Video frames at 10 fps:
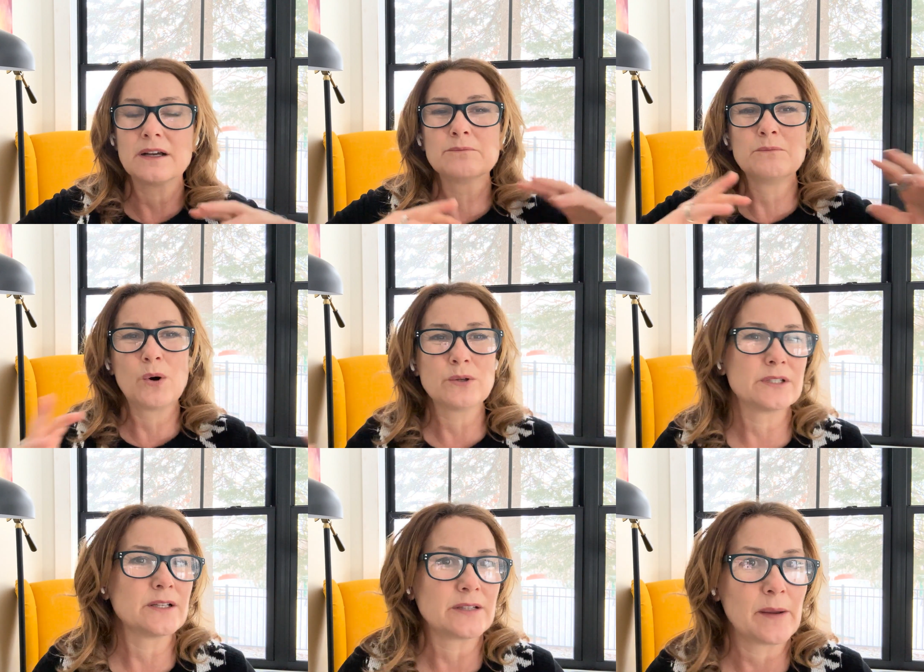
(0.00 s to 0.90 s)
most of
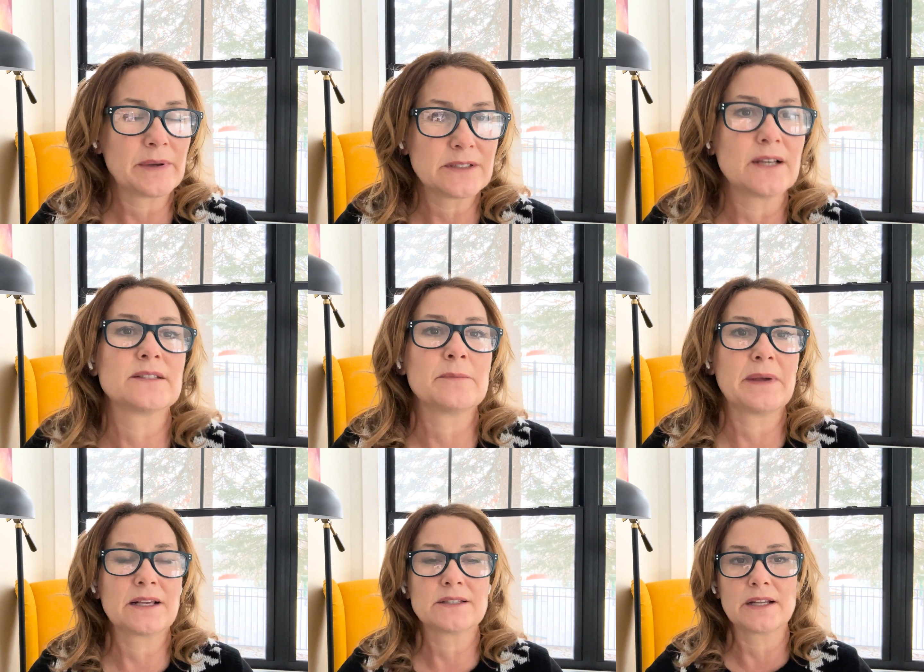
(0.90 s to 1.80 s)
the time it doesn't
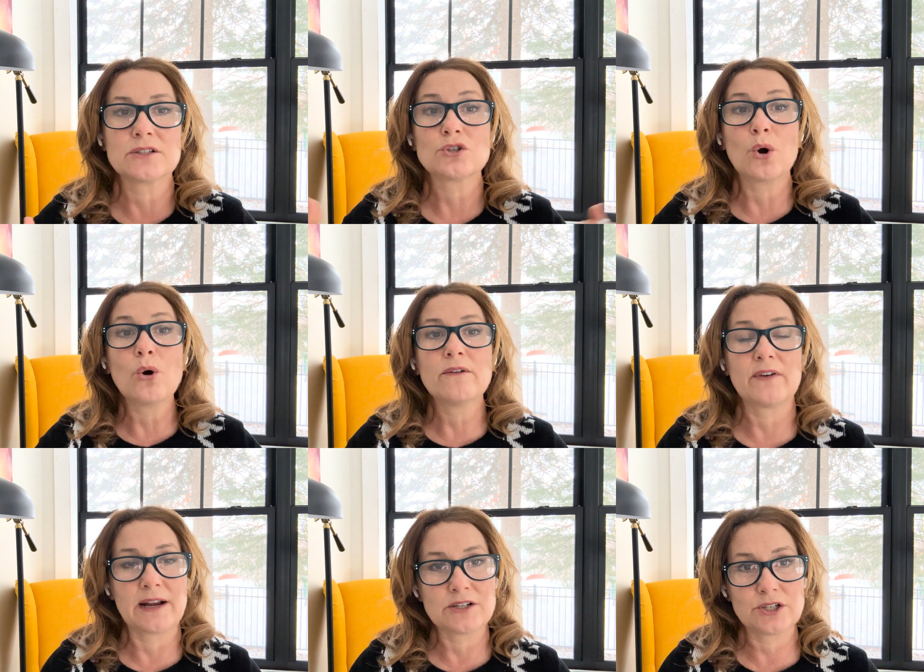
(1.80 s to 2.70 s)
make sense to over
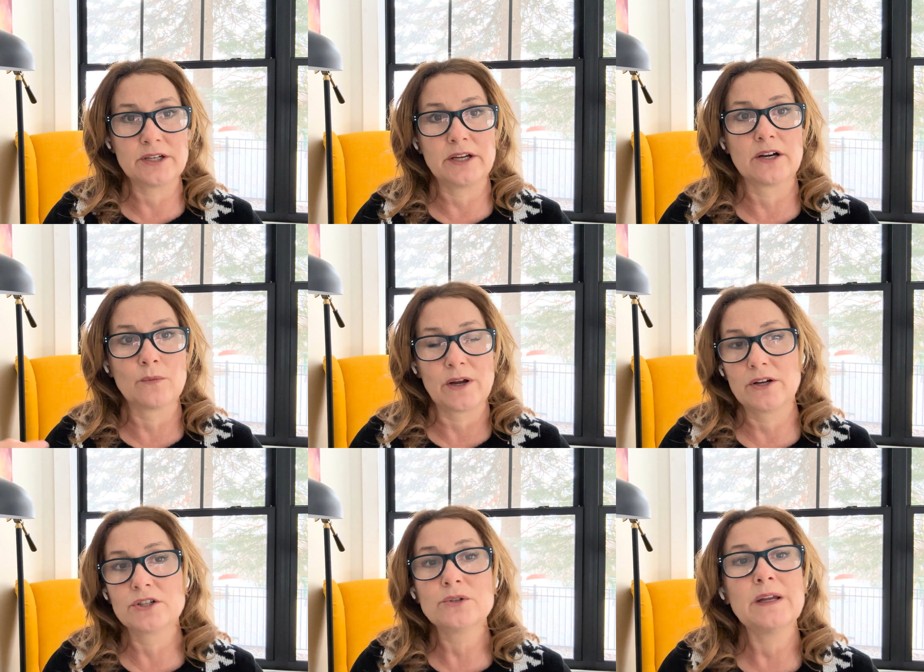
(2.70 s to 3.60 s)
engineer what
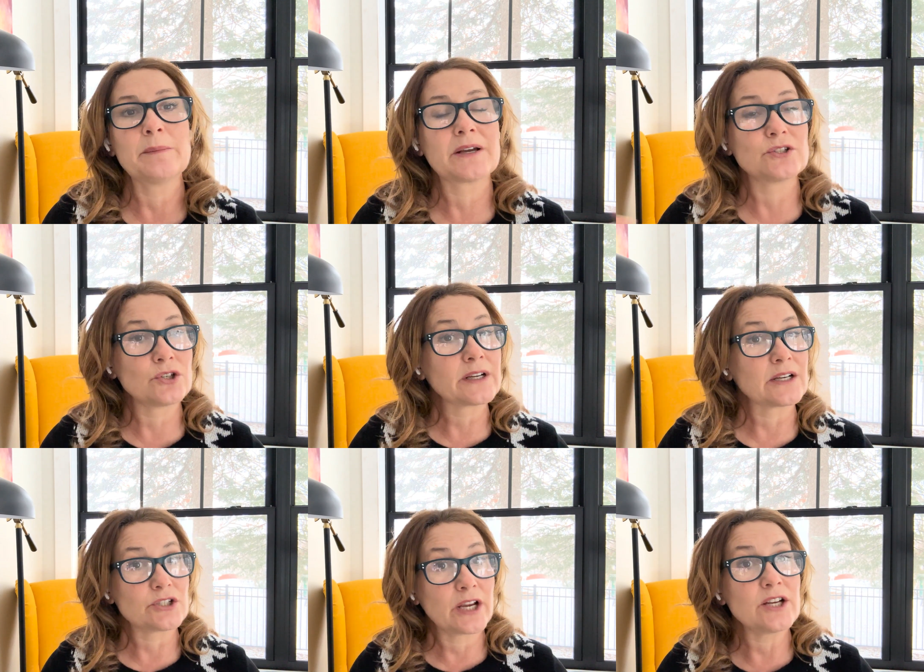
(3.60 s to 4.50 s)
you're doing, because you're going to
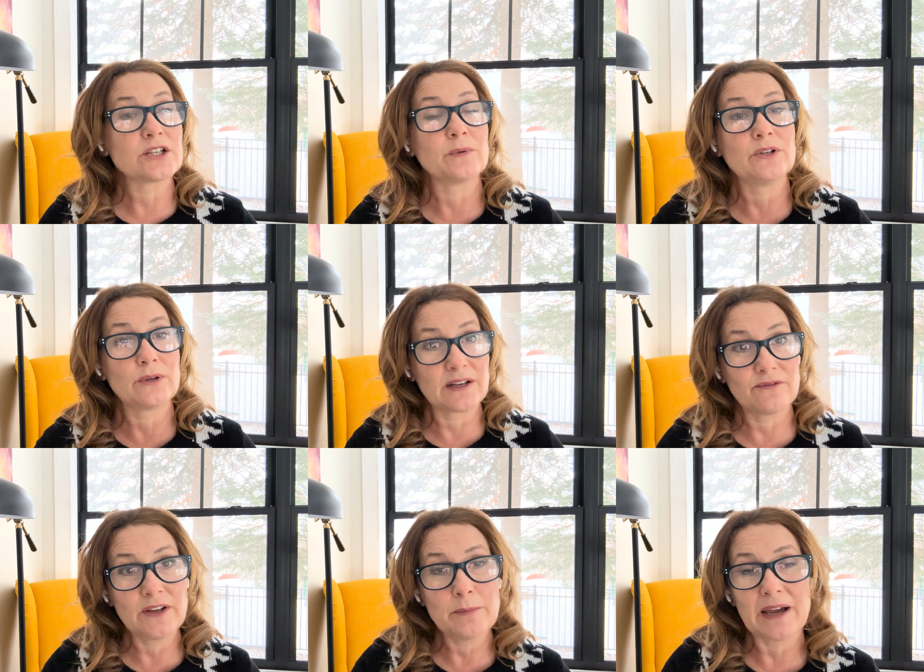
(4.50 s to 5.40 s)
change it when you get
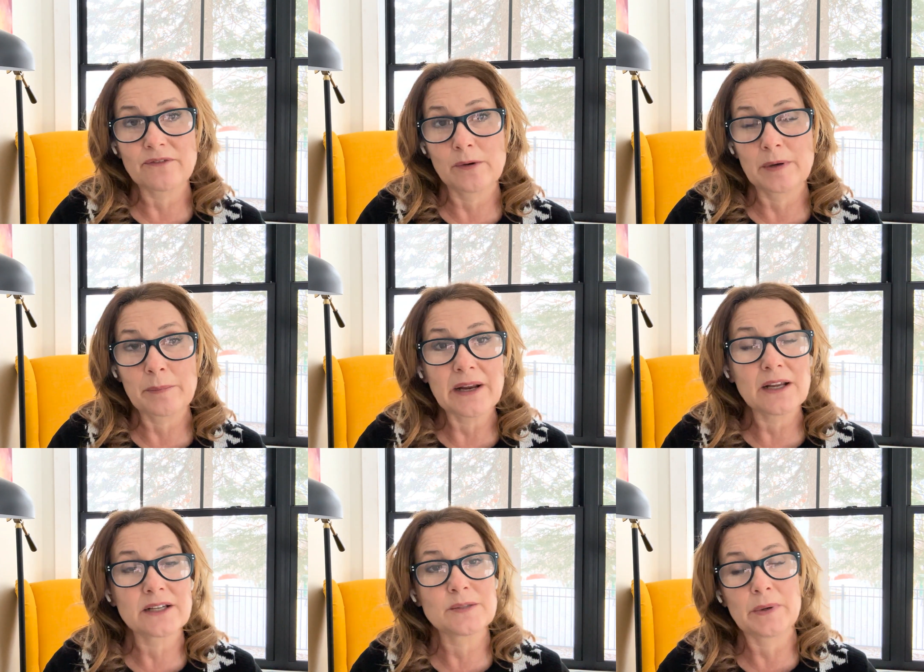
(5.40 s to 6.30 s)
feedback from your beta
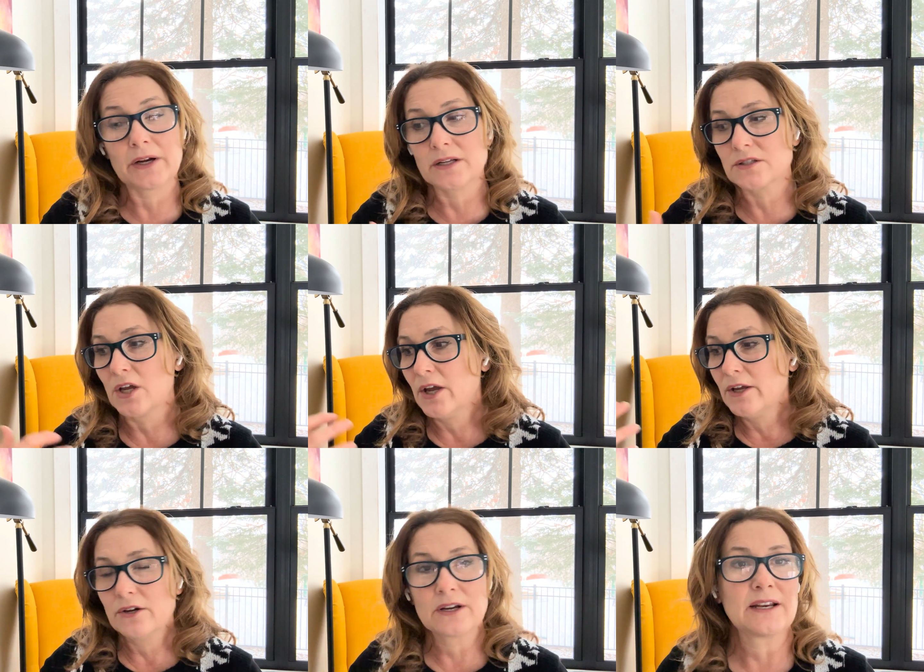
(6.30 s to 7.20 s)
experience.
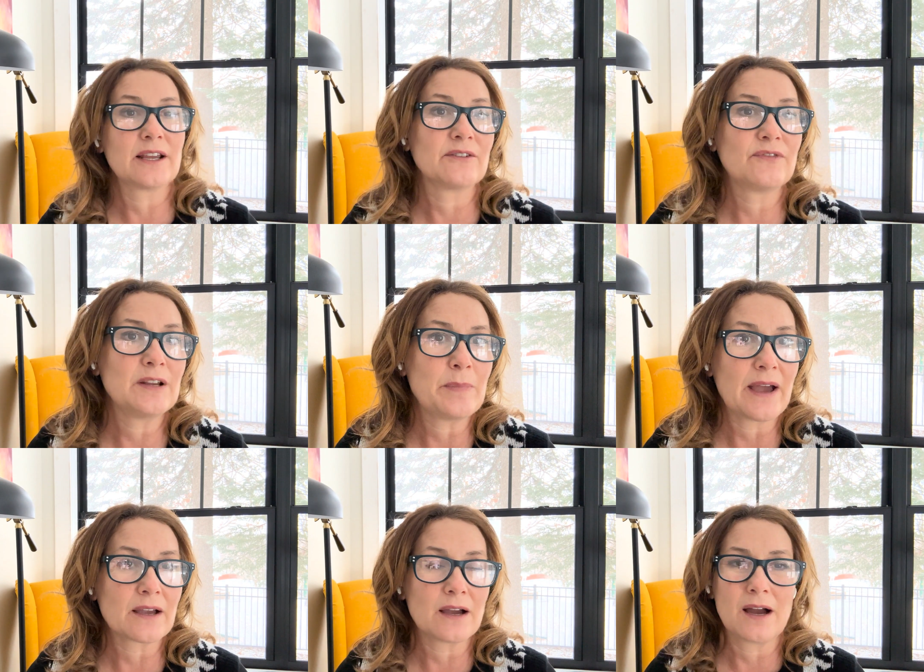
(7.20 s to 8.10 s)
You're going to get
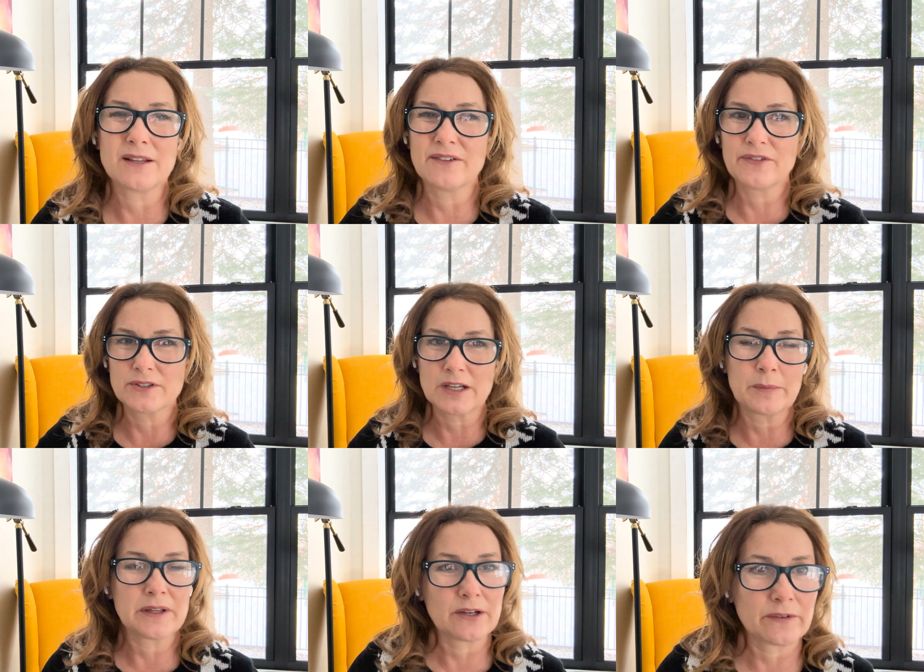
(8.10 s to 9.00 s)
feedback on the first
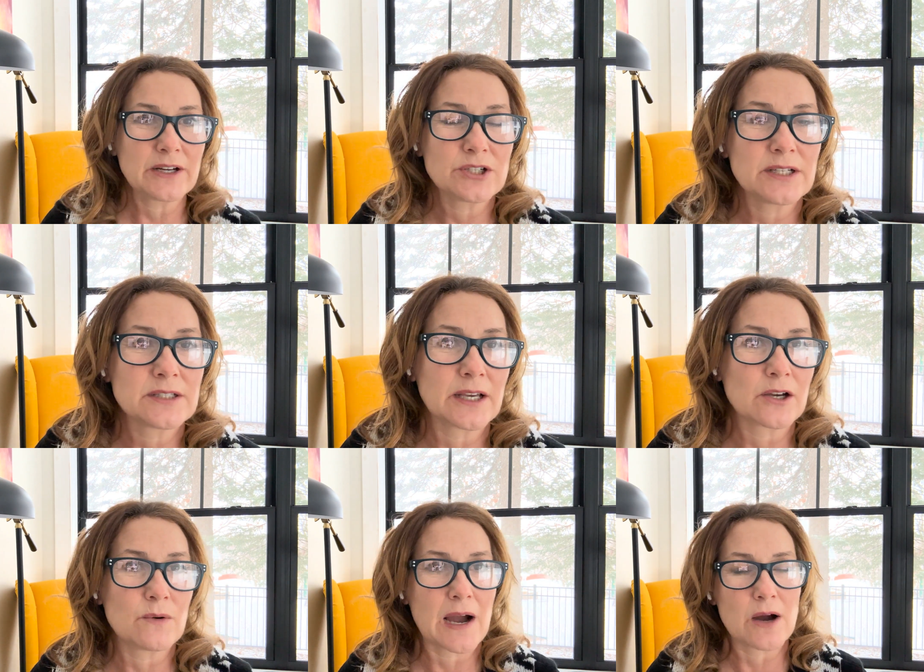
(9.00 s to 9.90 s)
couple iterations that
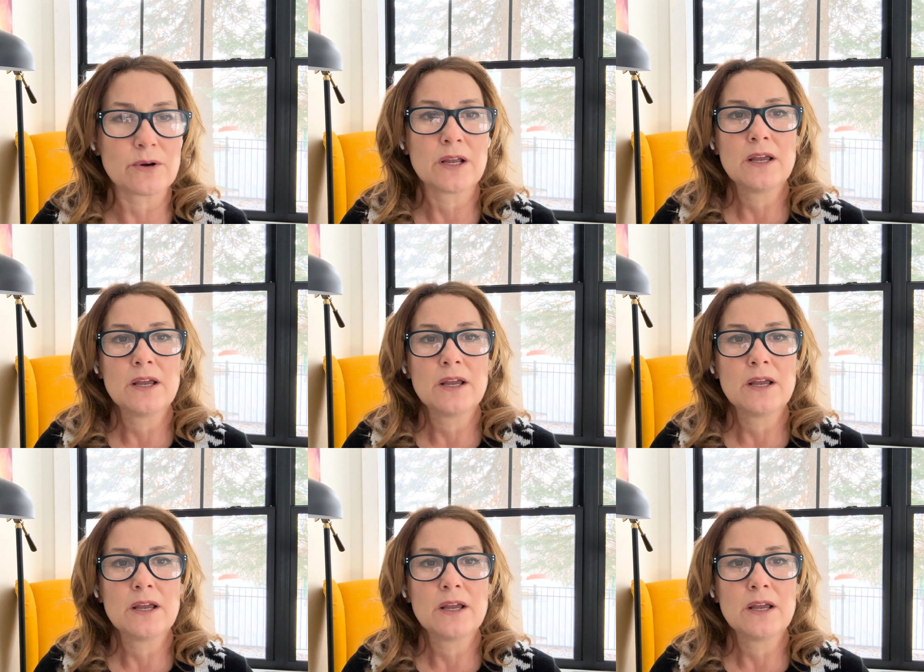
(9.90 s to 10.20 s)
go out.